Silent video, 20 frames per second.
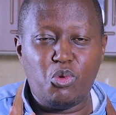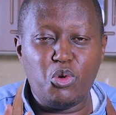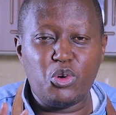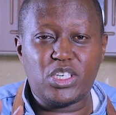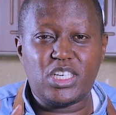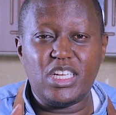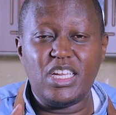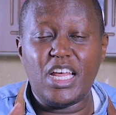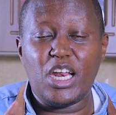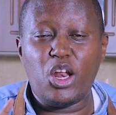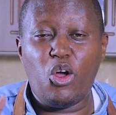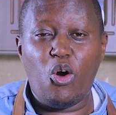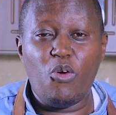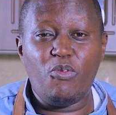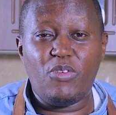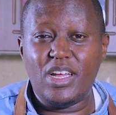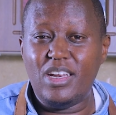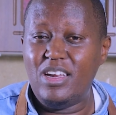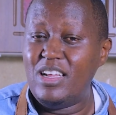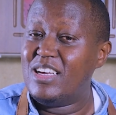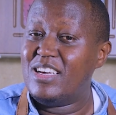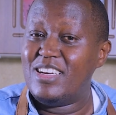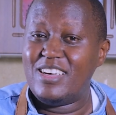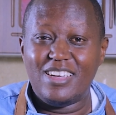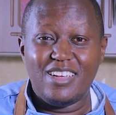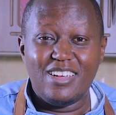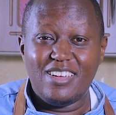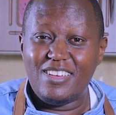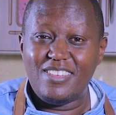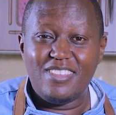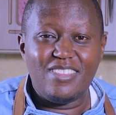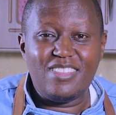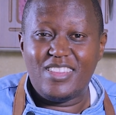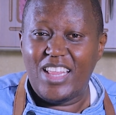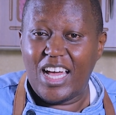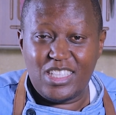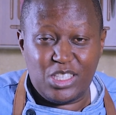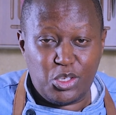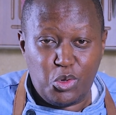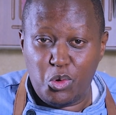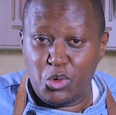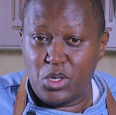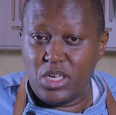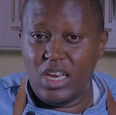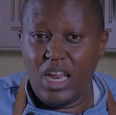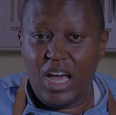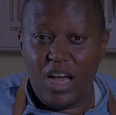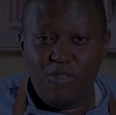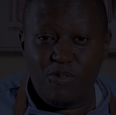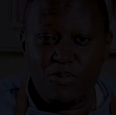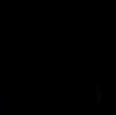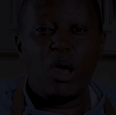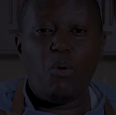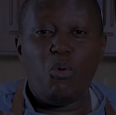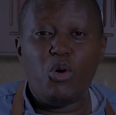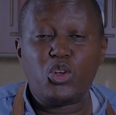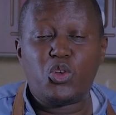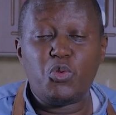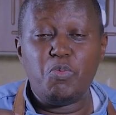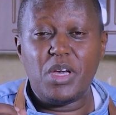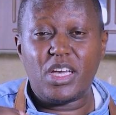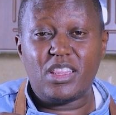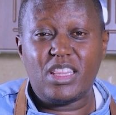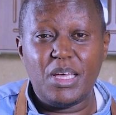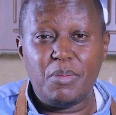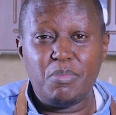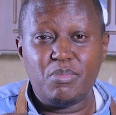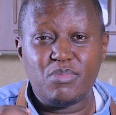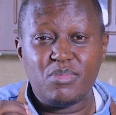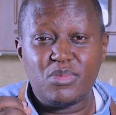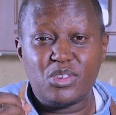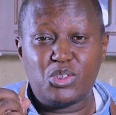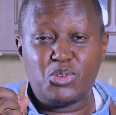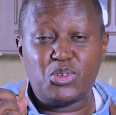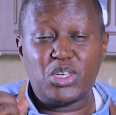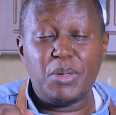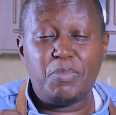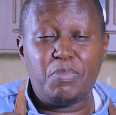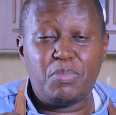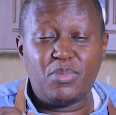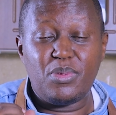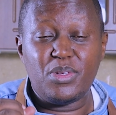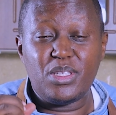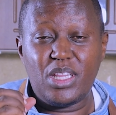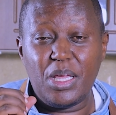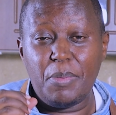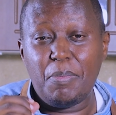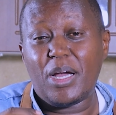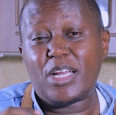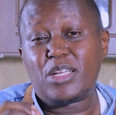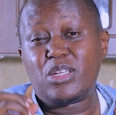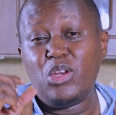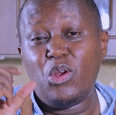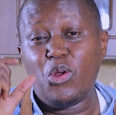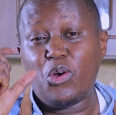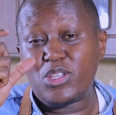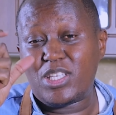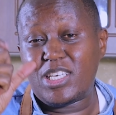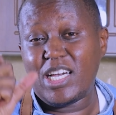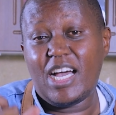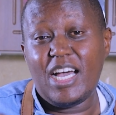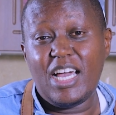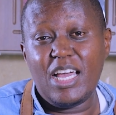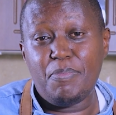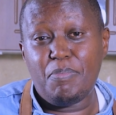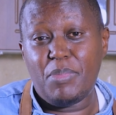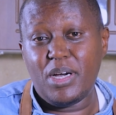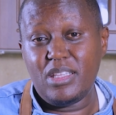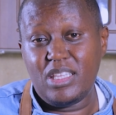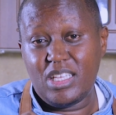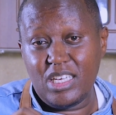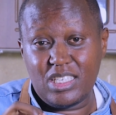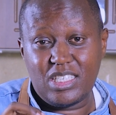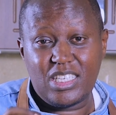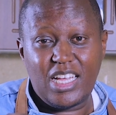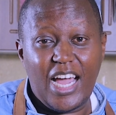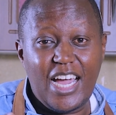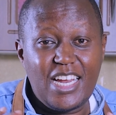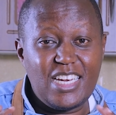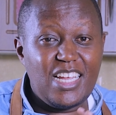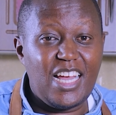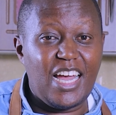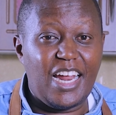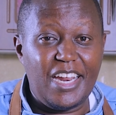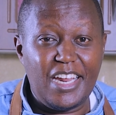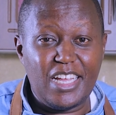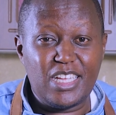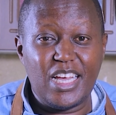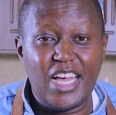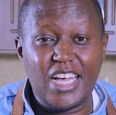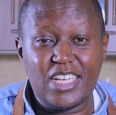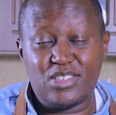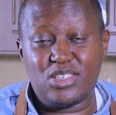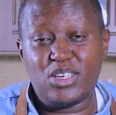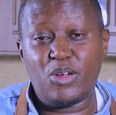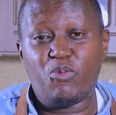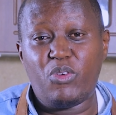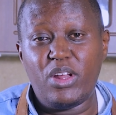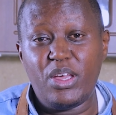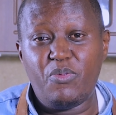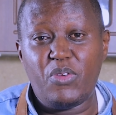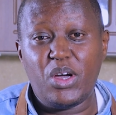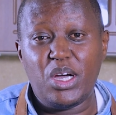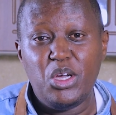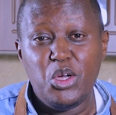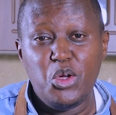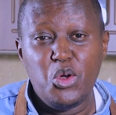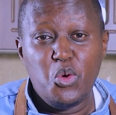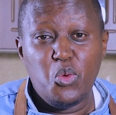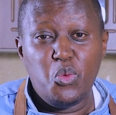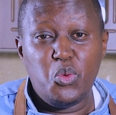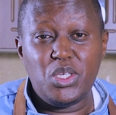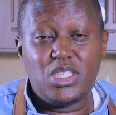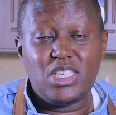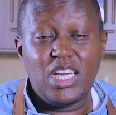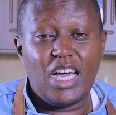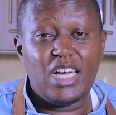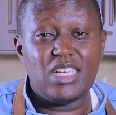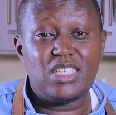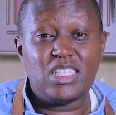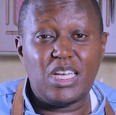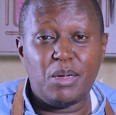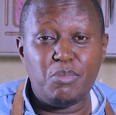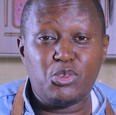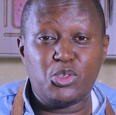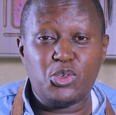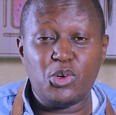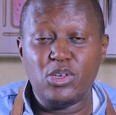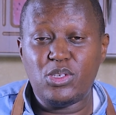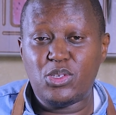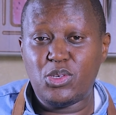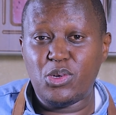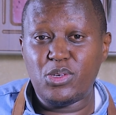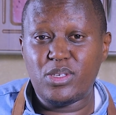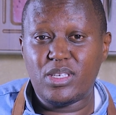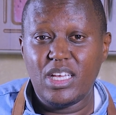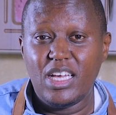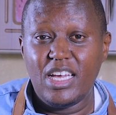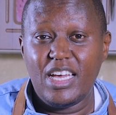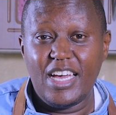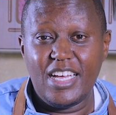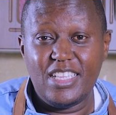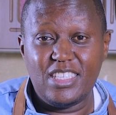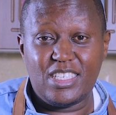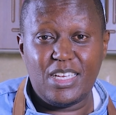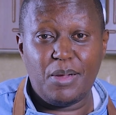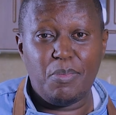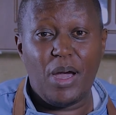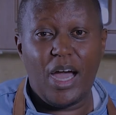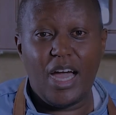cooked in an oven, that's good enough. But I want to make them, to keep them a notch higher by just adding an extra flavor, which has some soy sauce and some